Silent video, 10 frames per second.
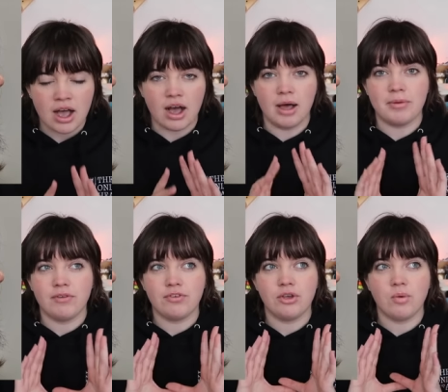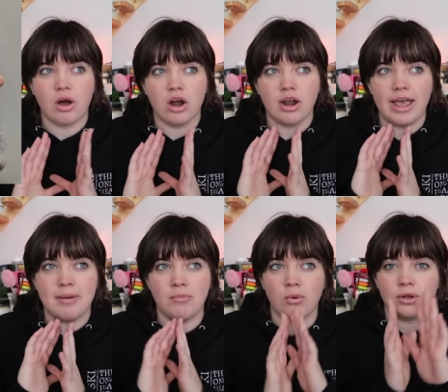Um, if you are a
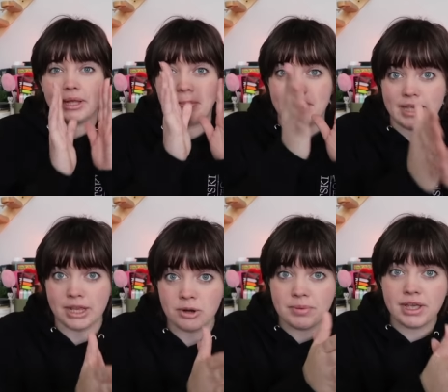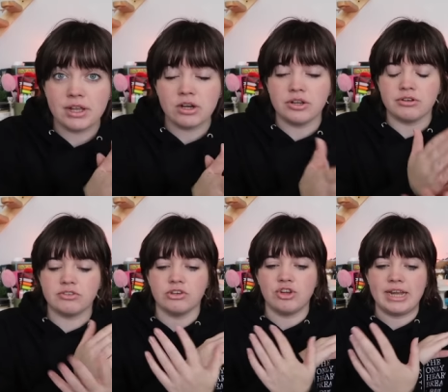more like beginner beginner and you're
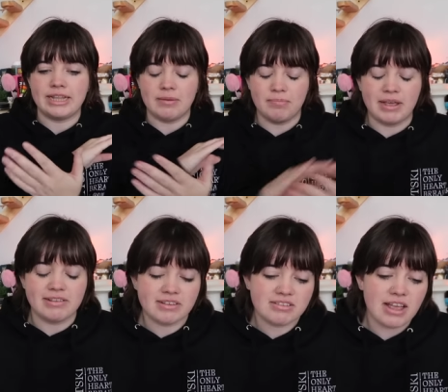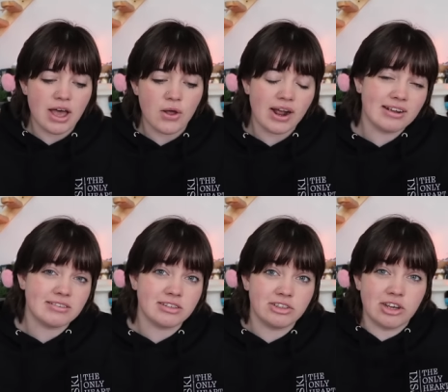still trying to get the basics down, I
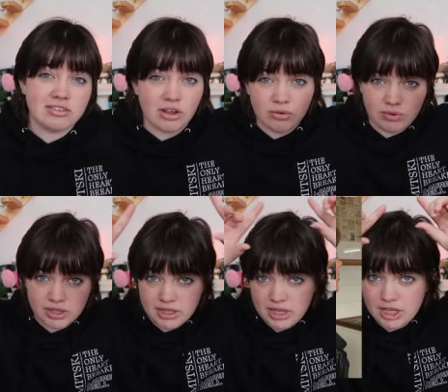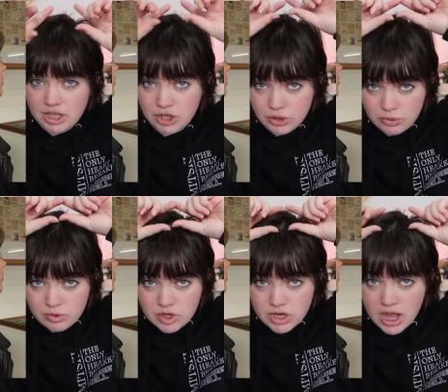suggest a really
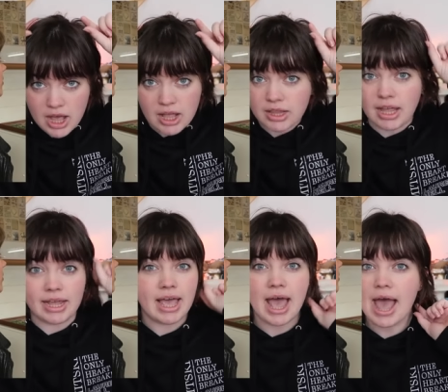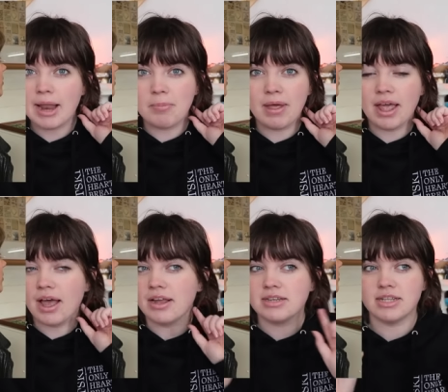cute like
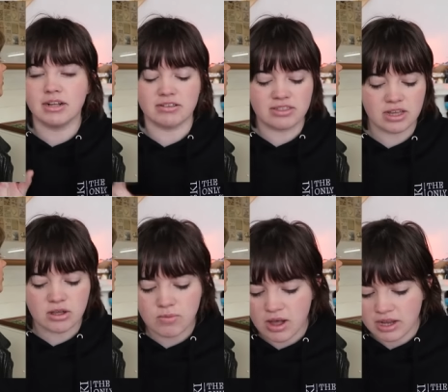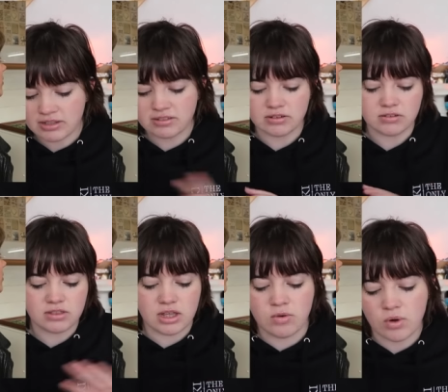headband. There's thick ones, there's
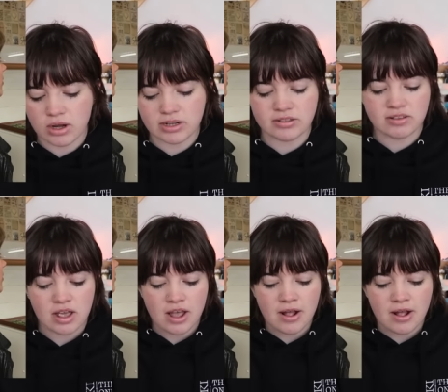thin ones.